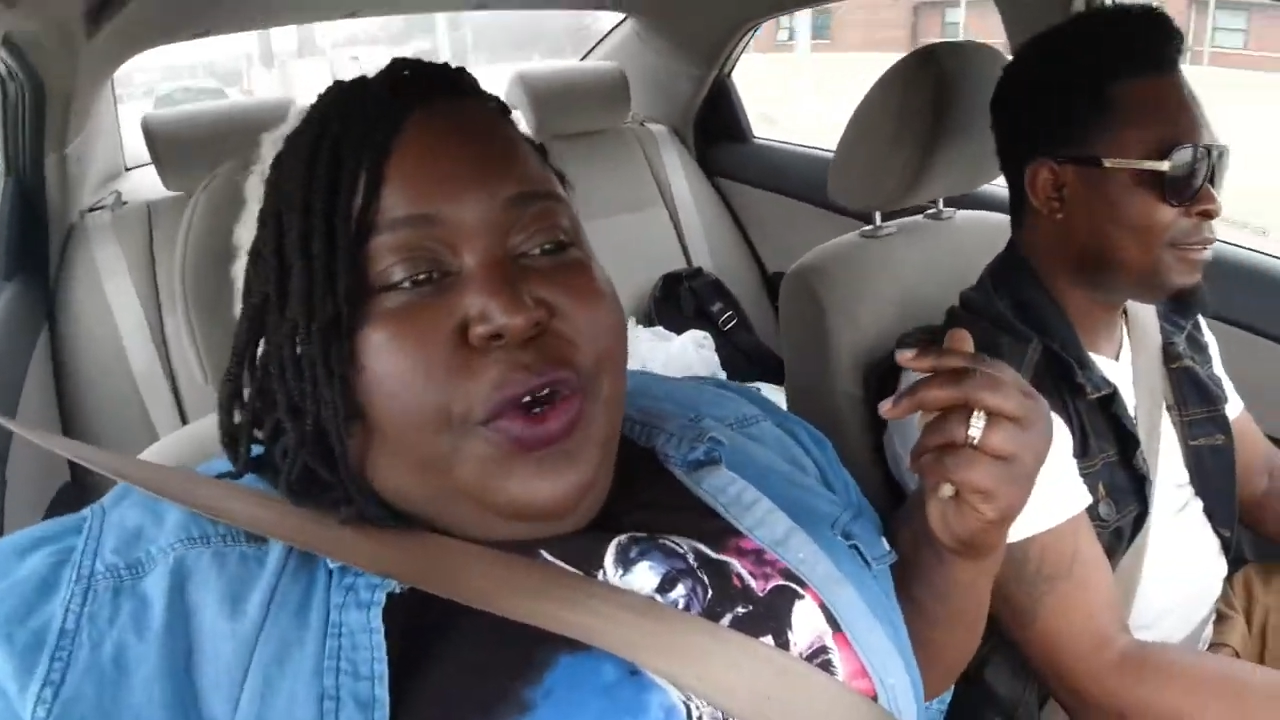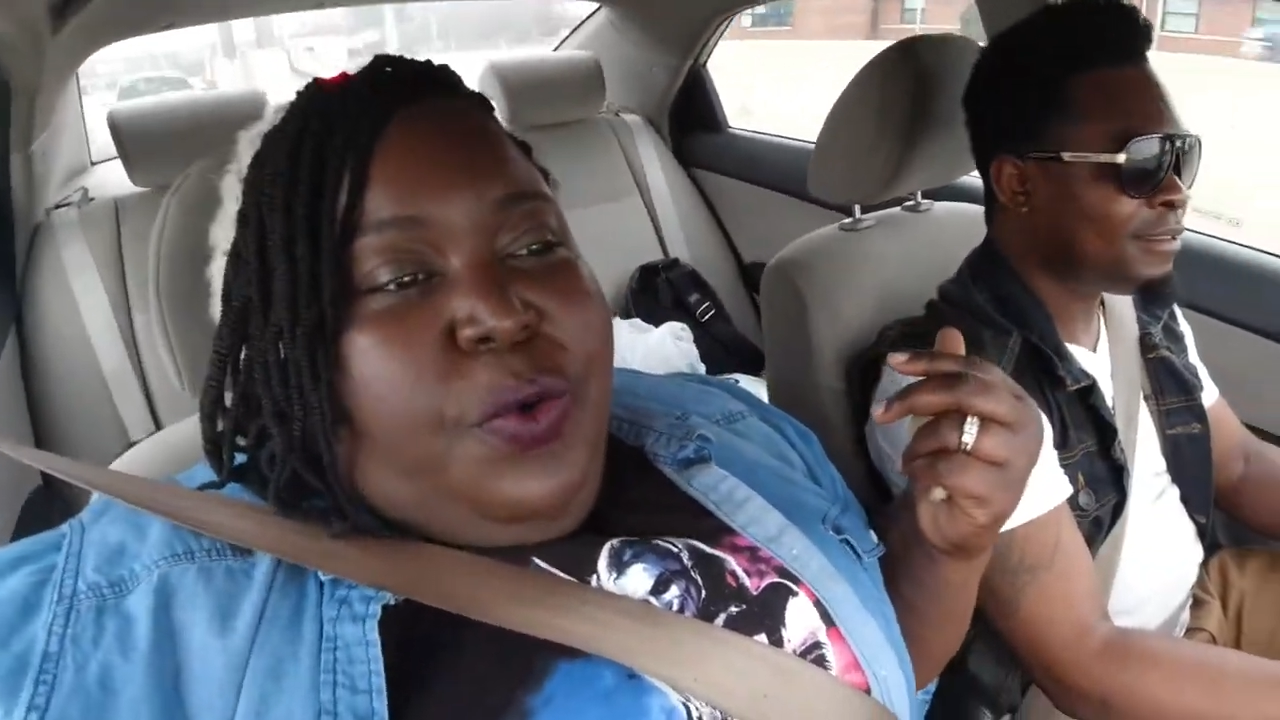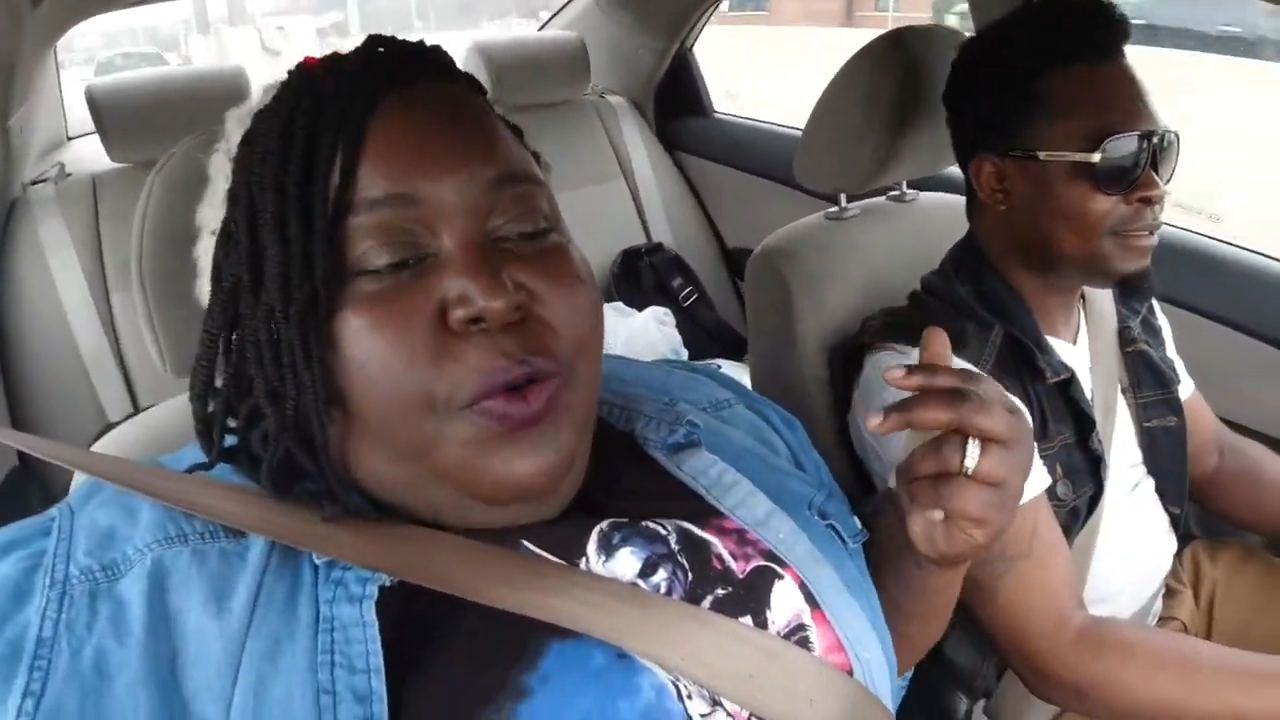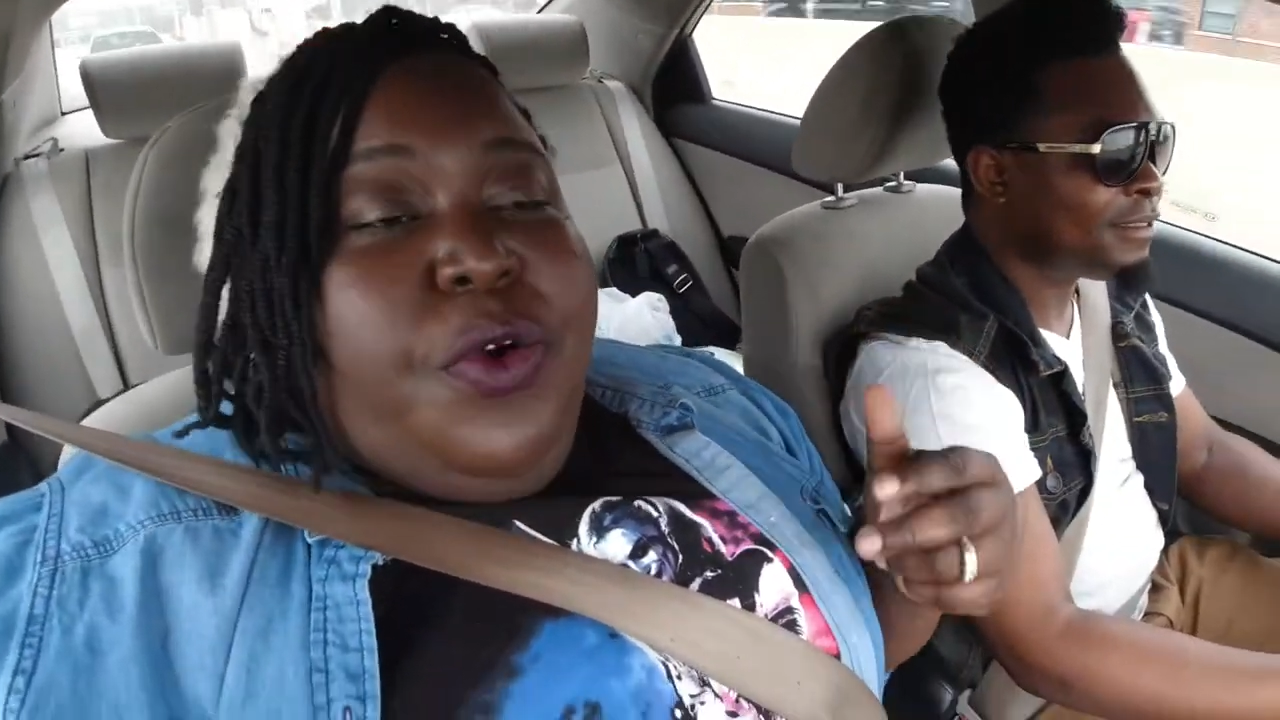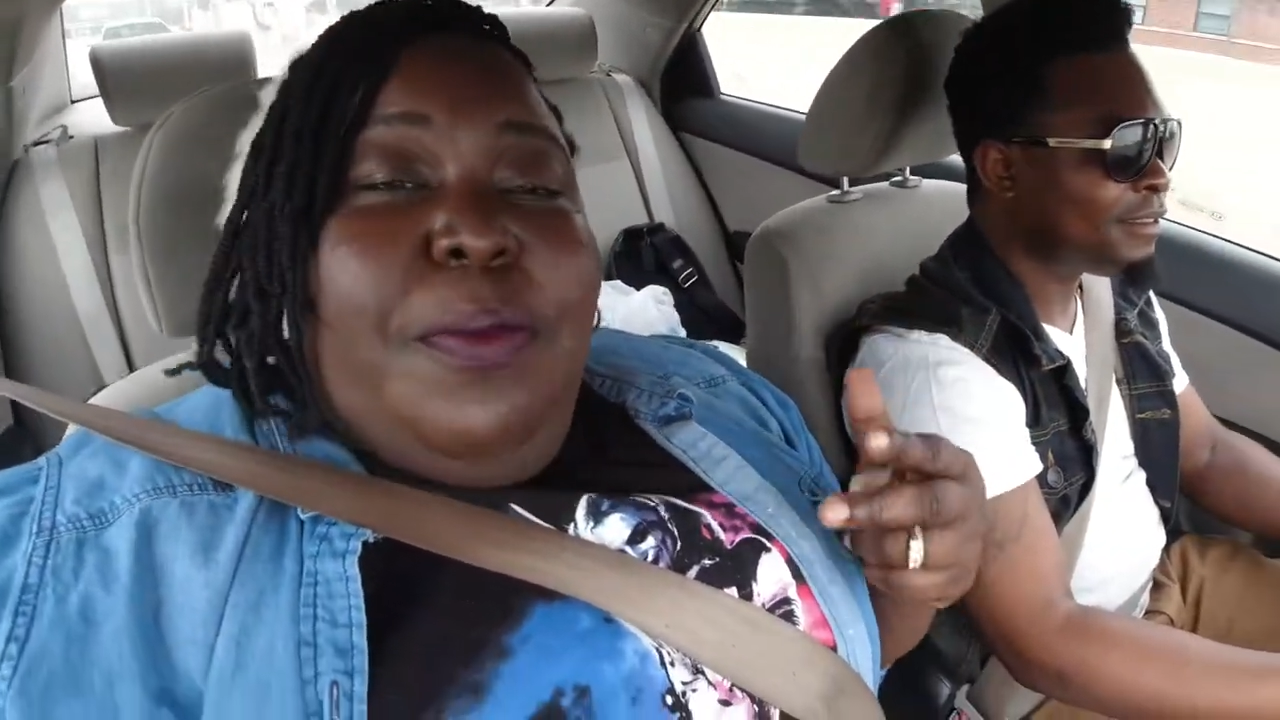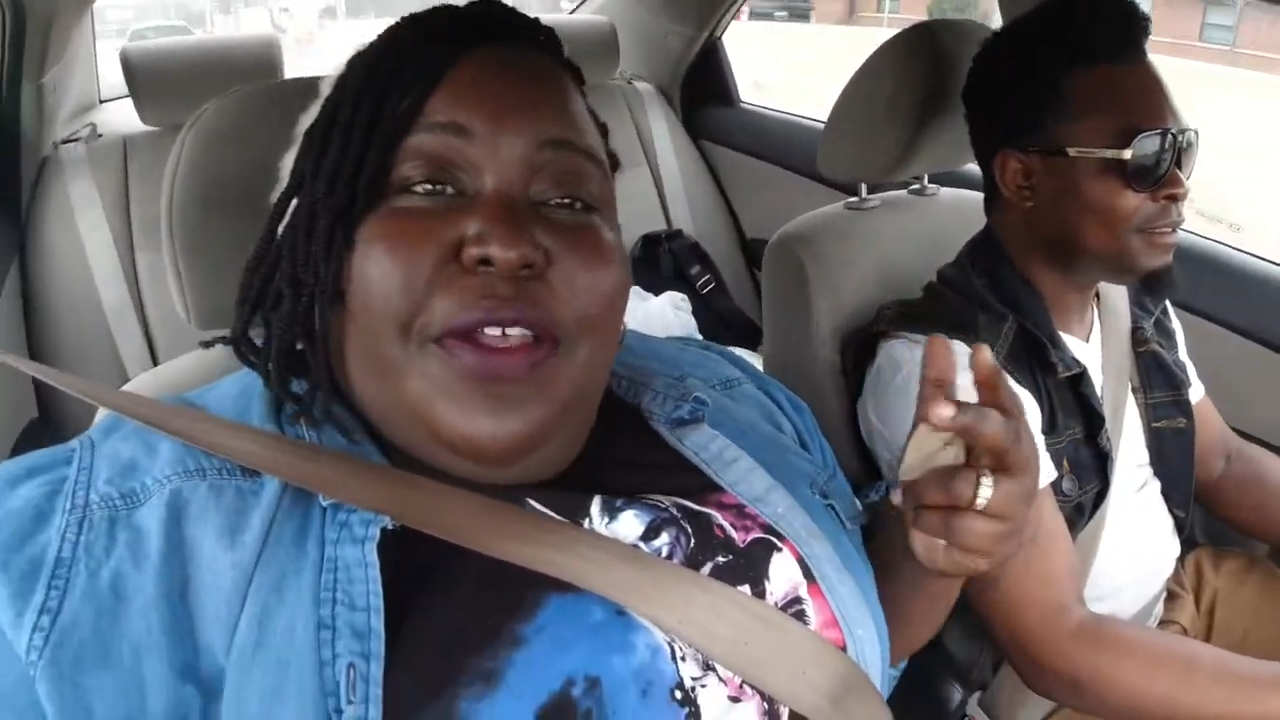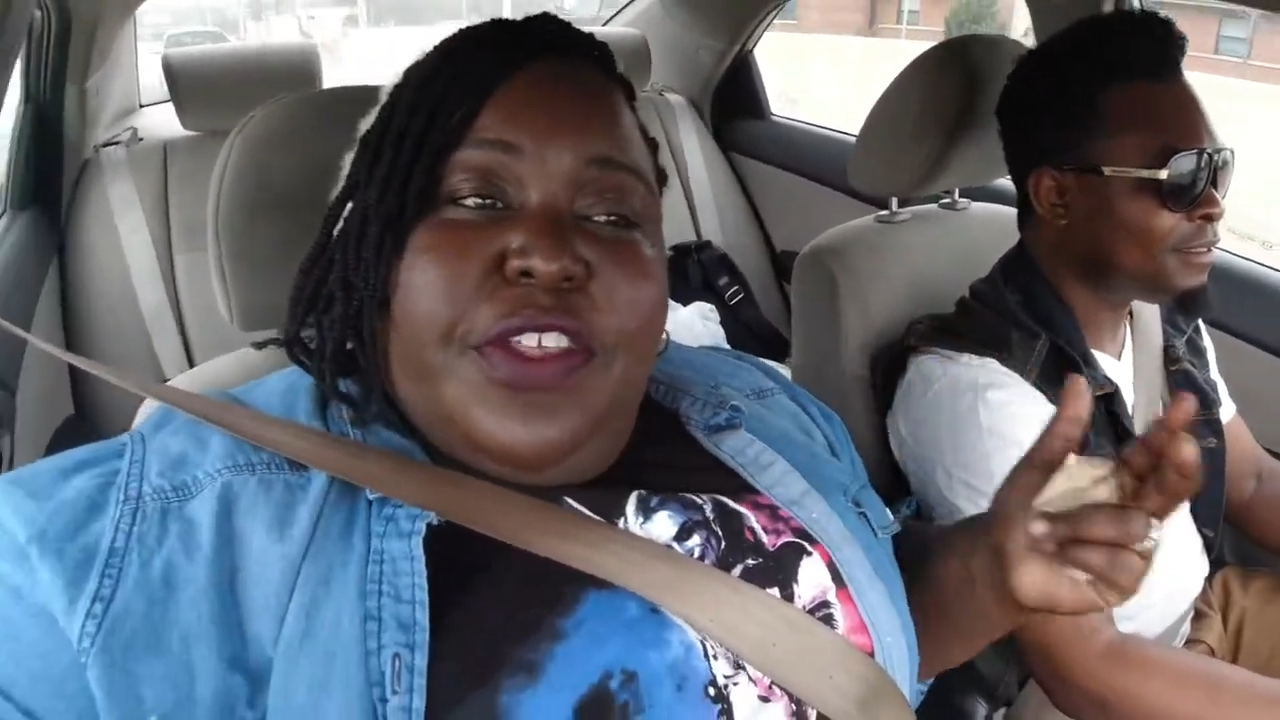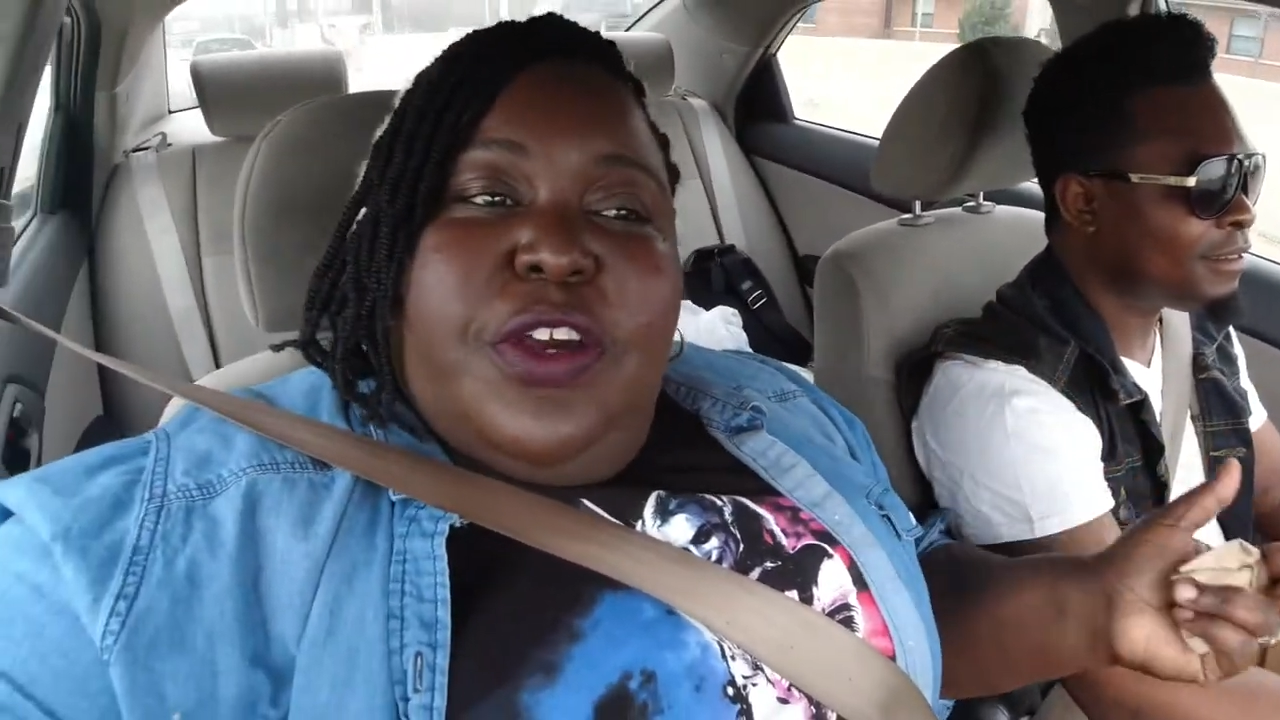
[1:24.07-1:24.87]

what we're about to